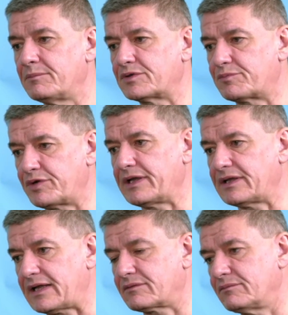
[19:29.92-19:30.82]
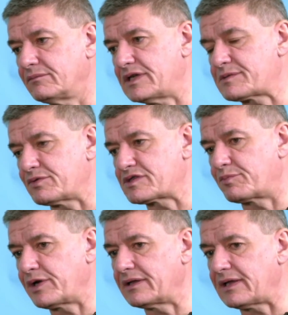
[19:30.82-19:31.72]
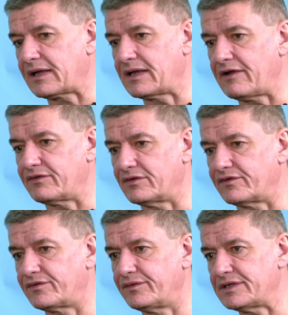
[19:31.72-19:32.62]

But to bring that, I suppose, to bring that level of